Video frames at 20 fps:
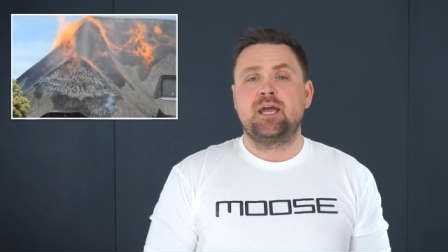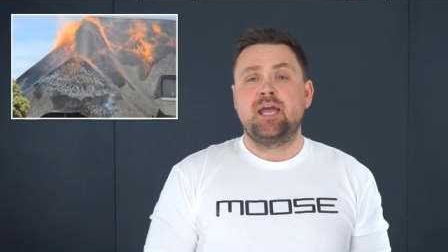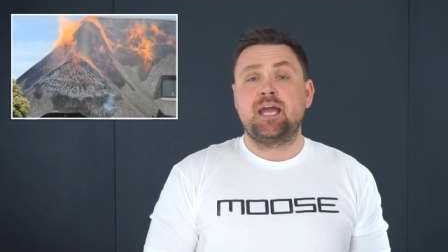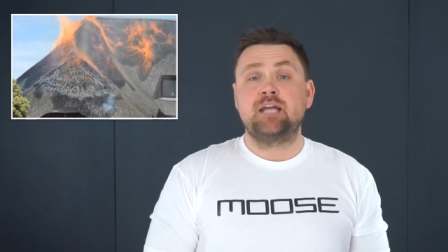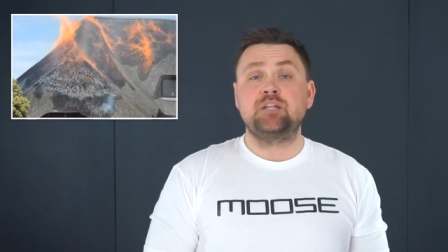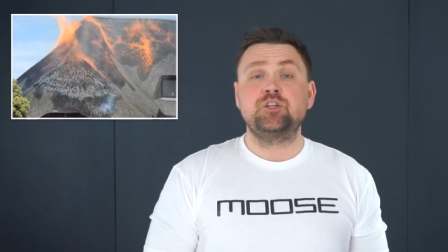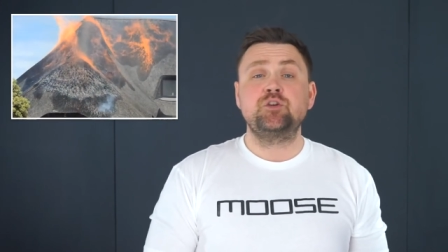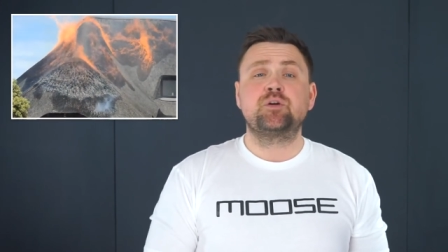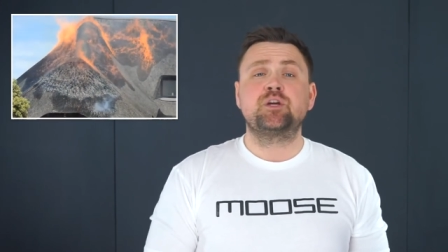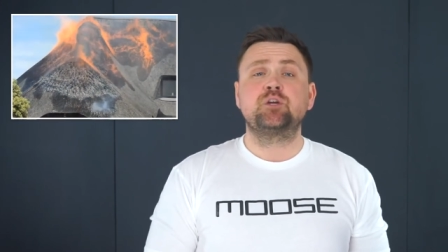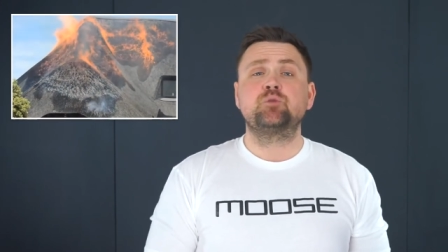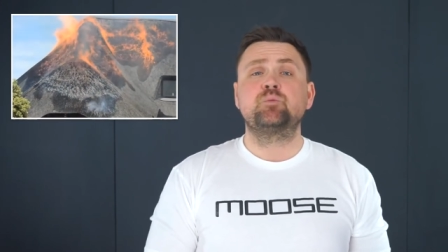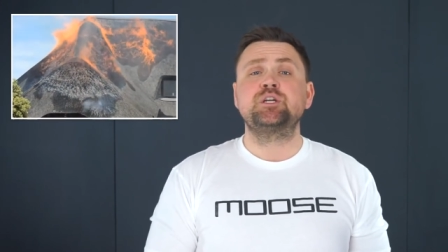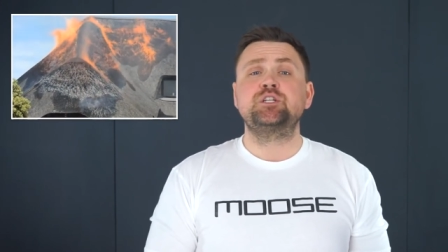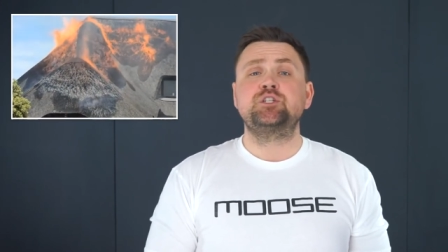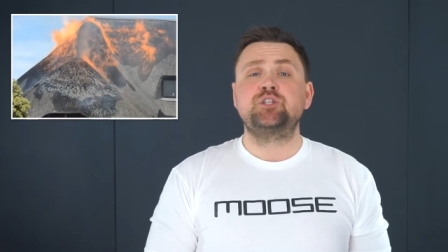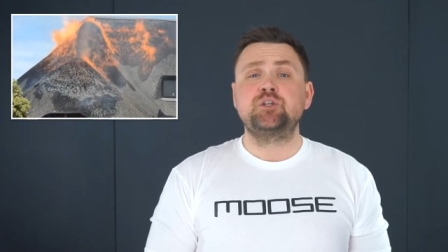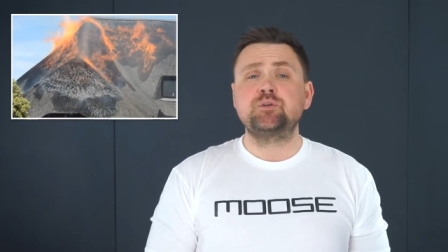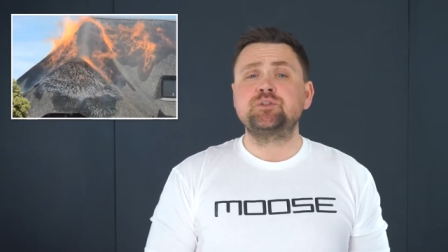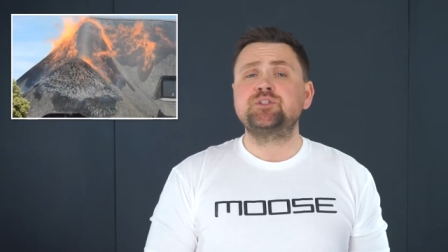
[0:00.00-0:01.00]
And you can
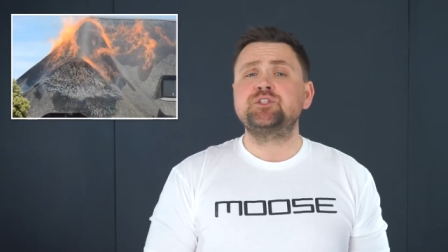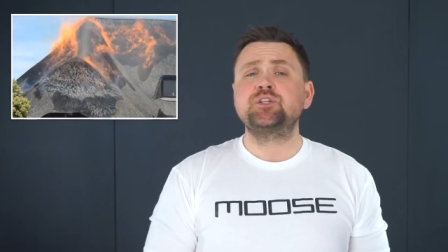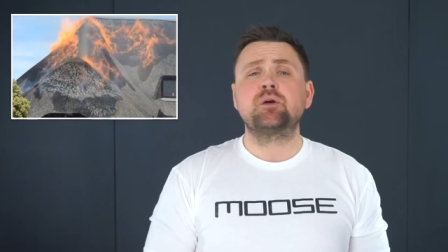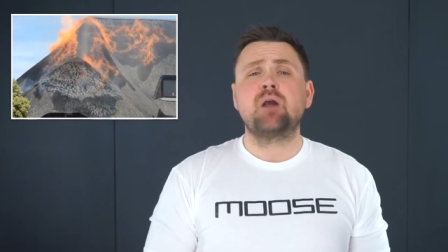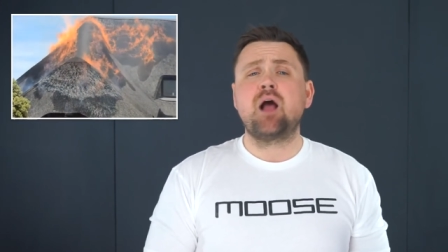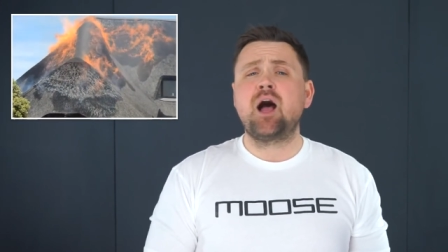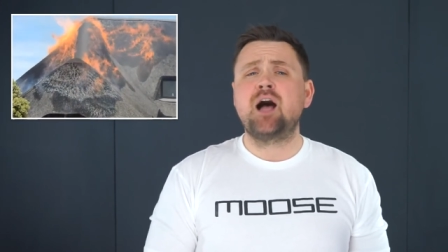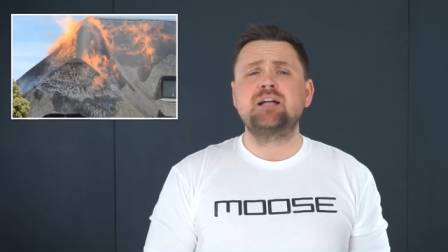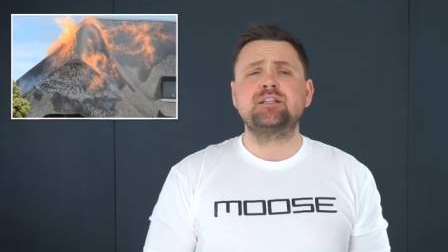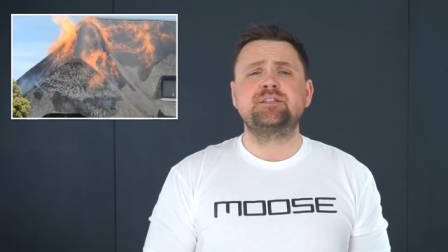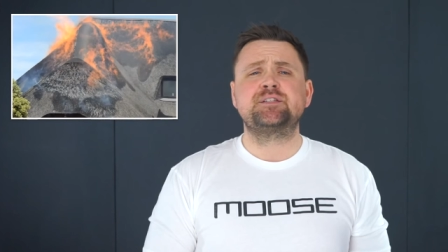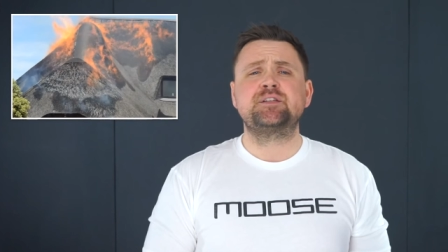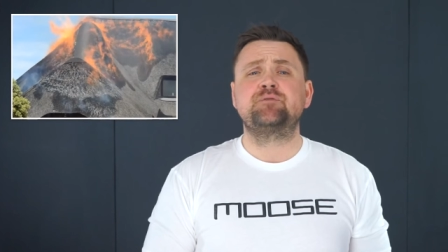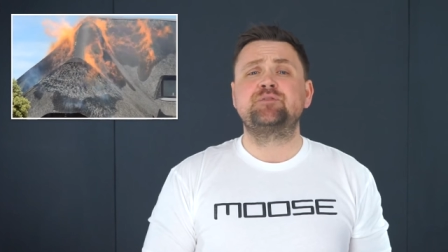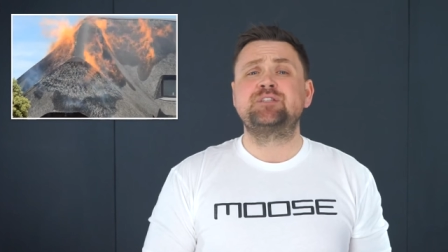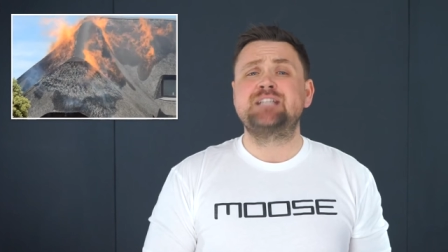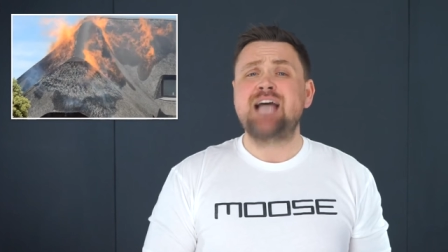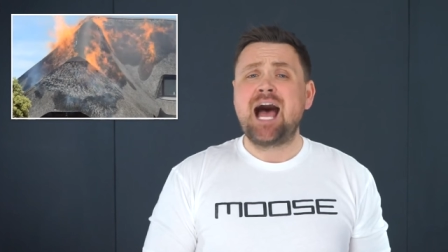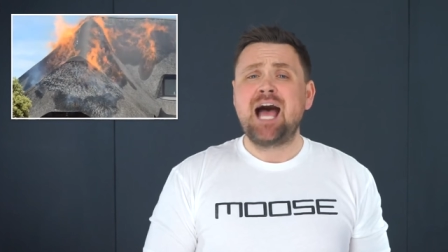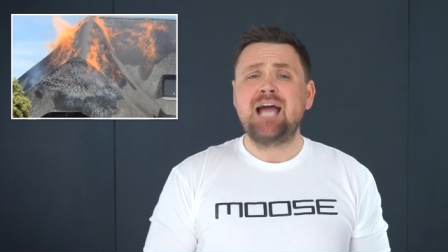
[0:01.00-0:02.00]
reduce your odds
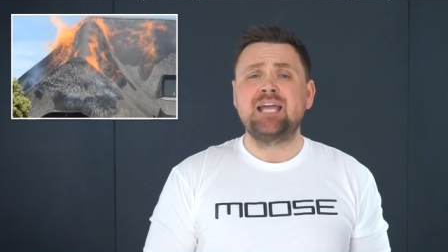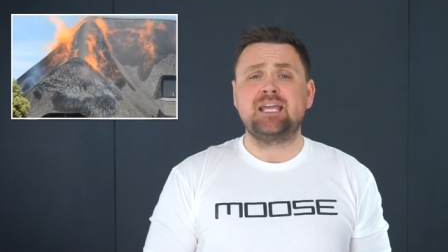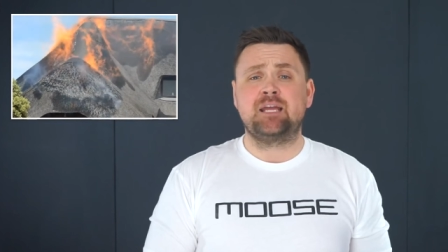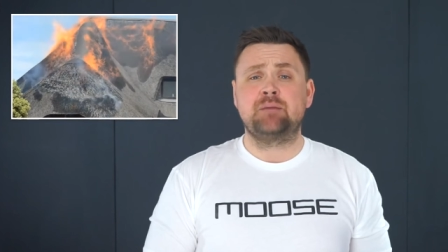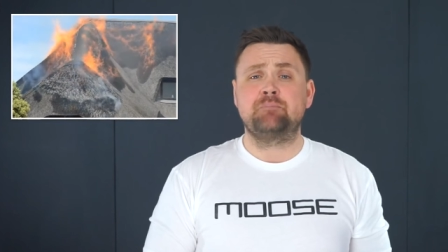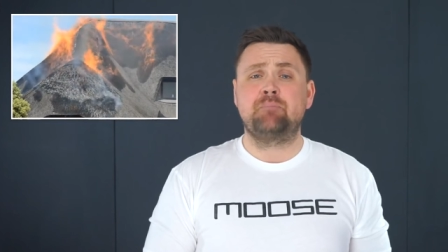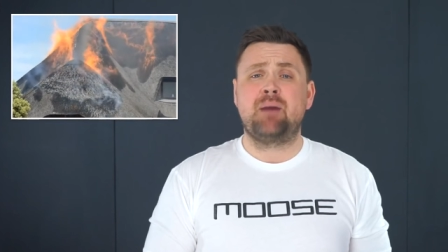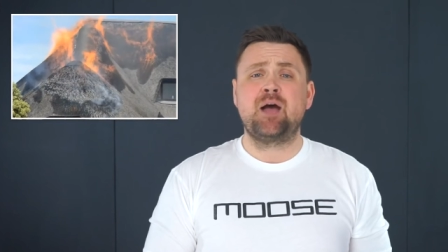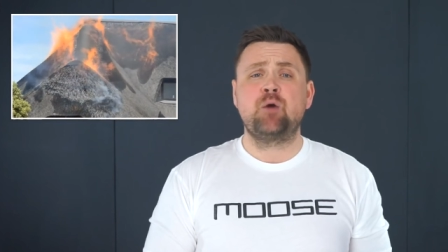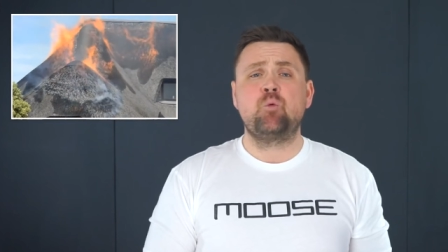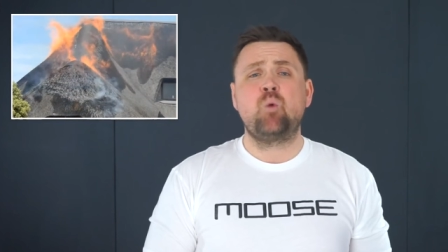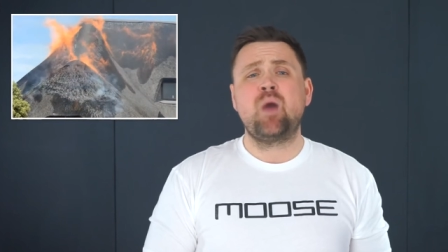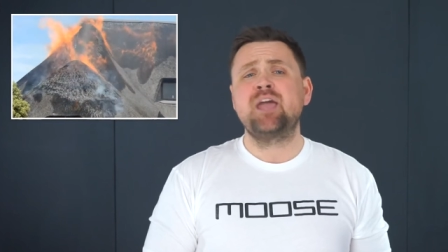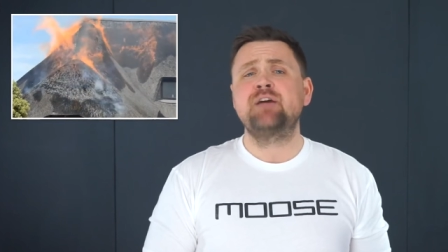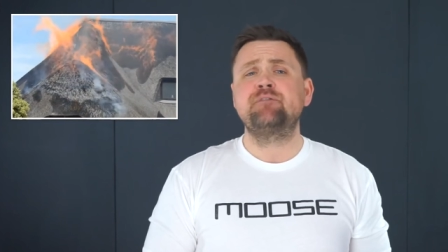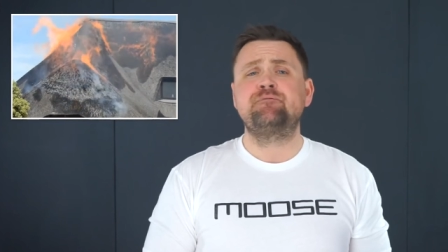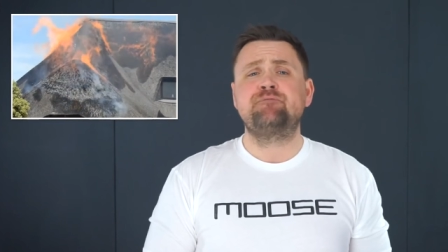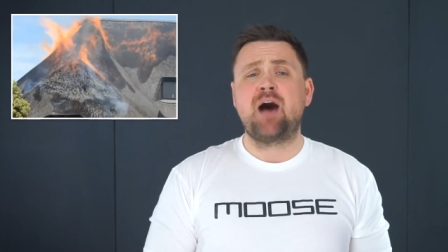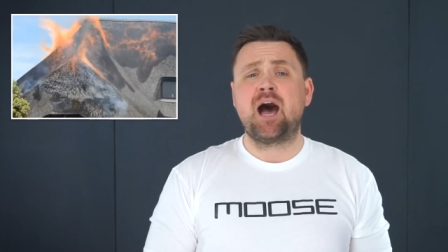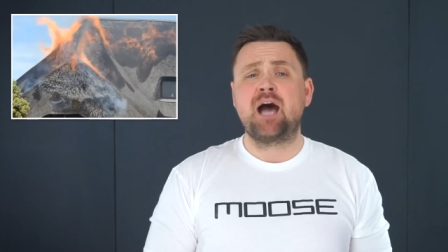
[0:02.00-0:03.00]
of dying by way
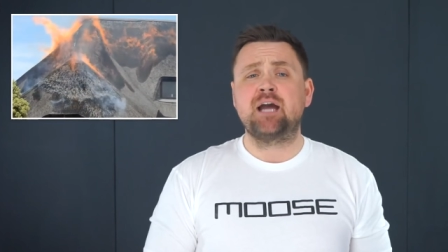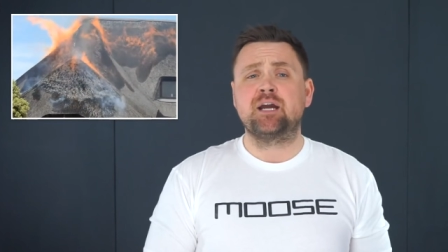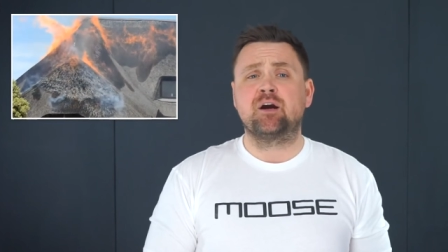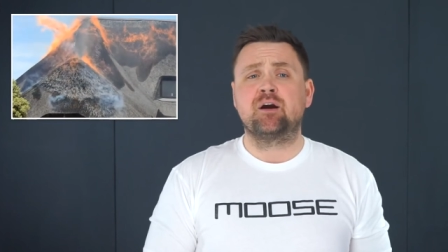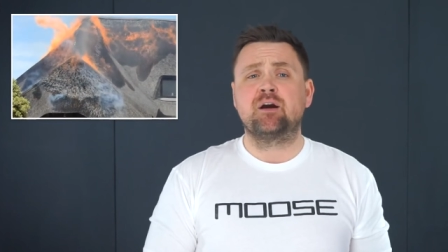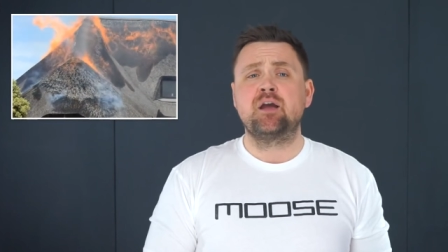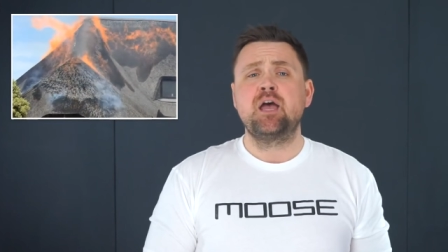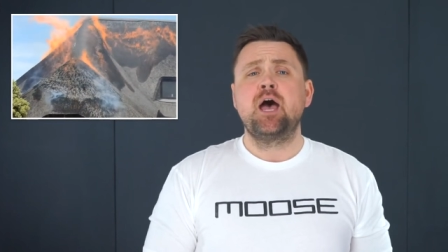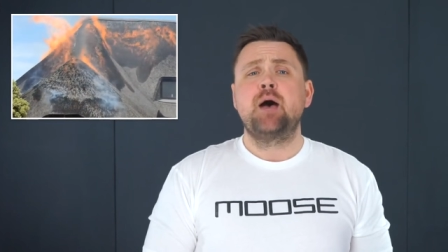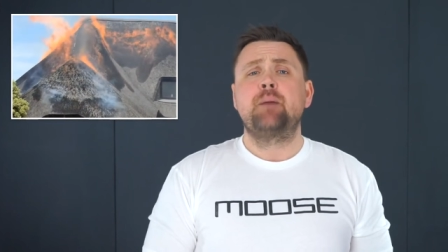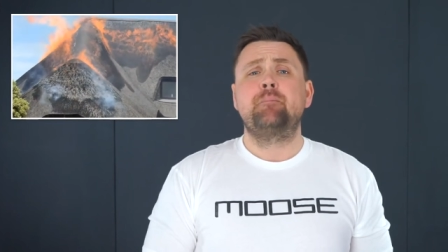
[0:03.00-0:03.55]
of fire